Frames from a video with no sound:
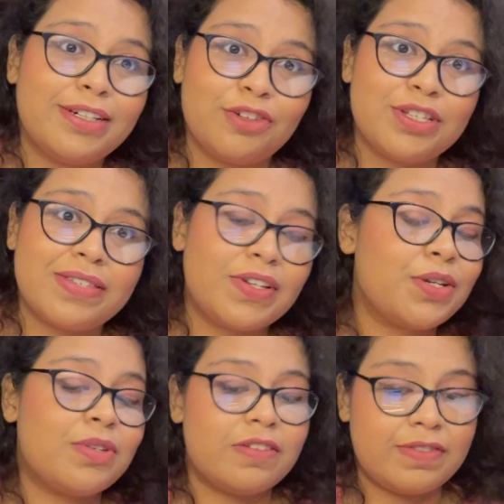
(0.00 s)
on this
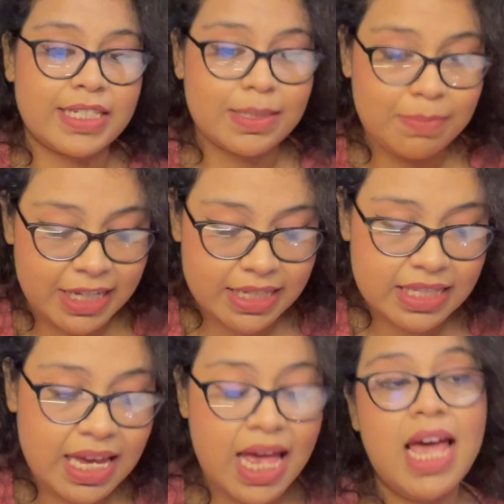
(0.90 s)
video in the first
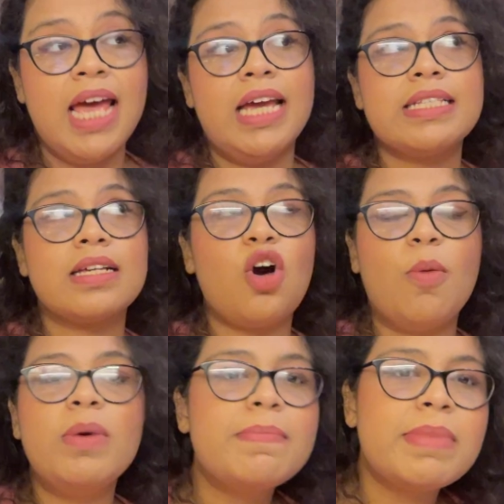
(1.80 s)
place. It's a
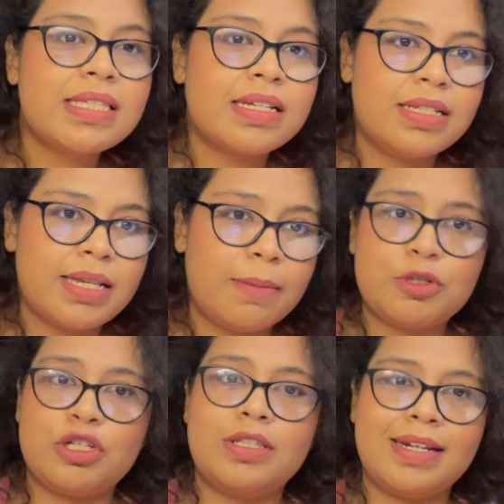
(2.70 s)
common
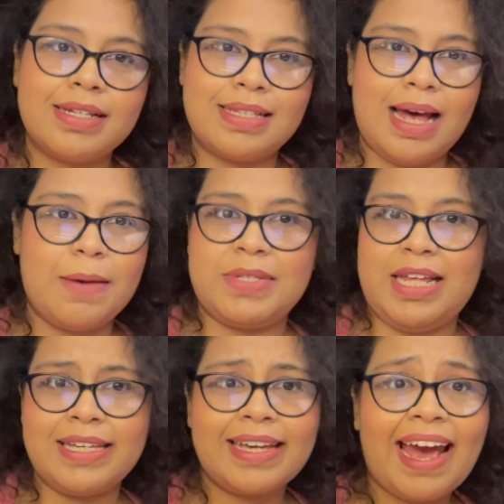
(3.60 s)
misconception that exams
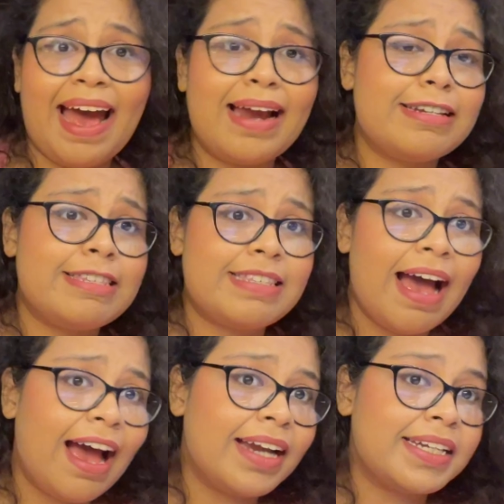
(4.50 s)
like CAT,
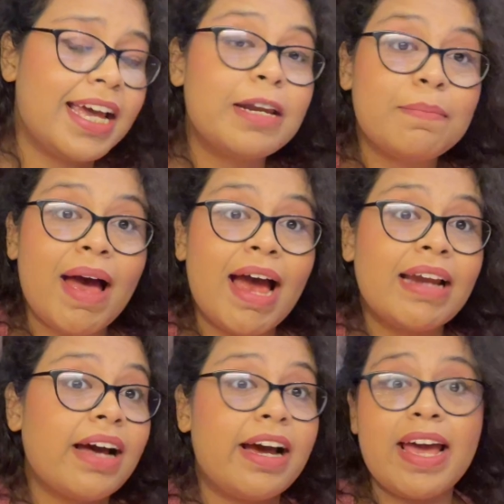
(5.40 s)
XAT,
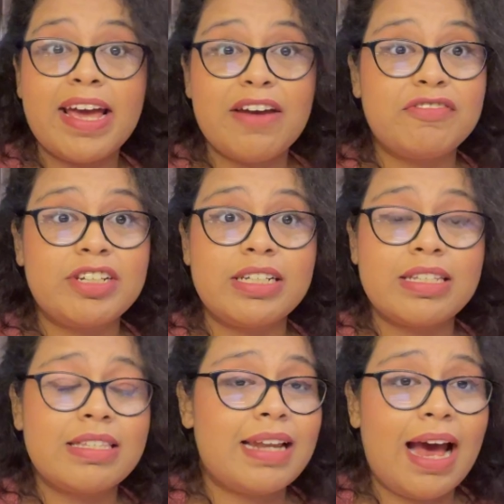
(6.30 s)
NMAT, IIFT,
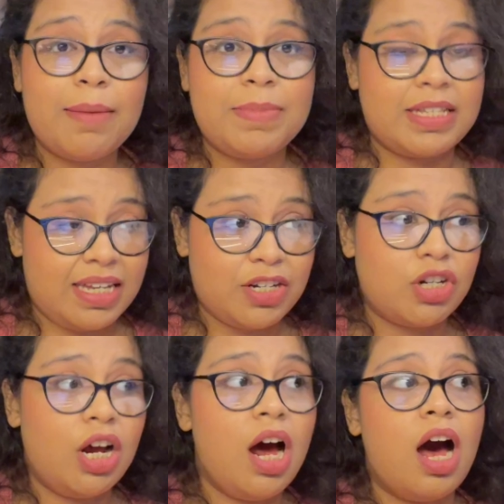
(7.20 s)
SNAP,
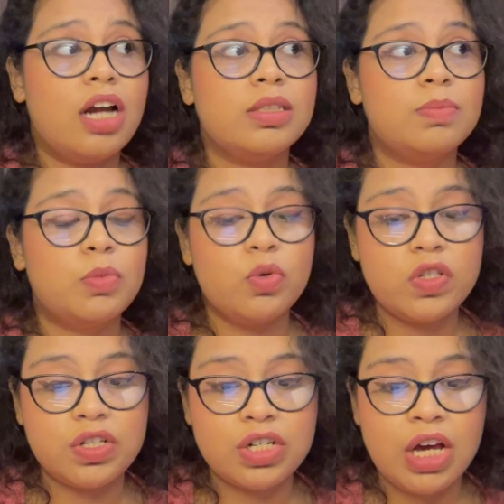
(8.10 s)
etc. are the
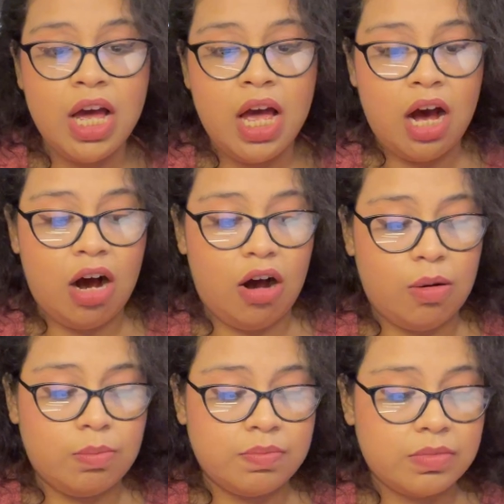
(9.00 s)
most
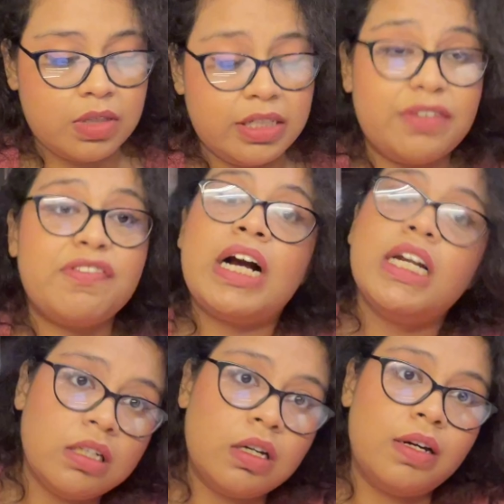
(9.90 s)

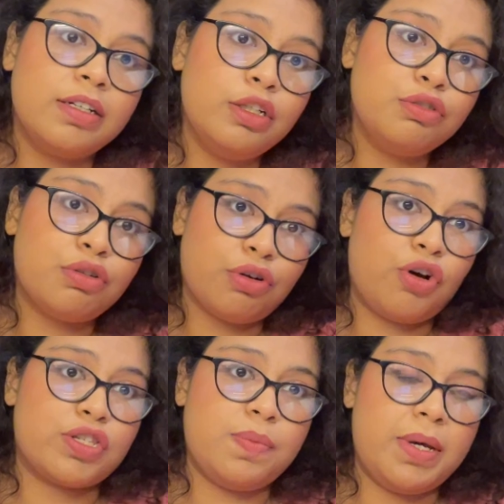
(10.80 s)
difficult hurdle to
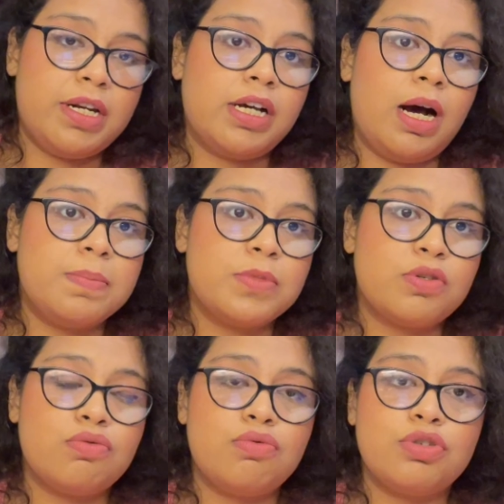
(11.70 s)
cross when it comes
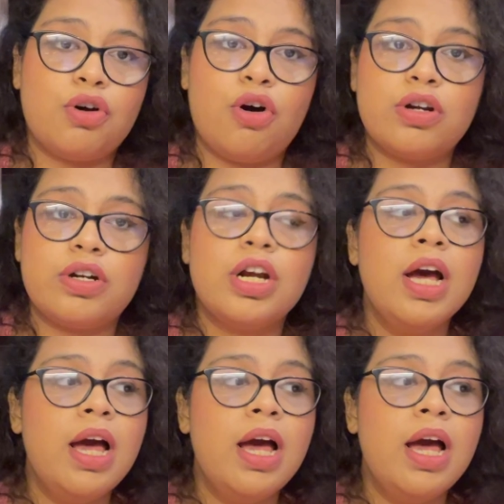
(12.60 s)
to your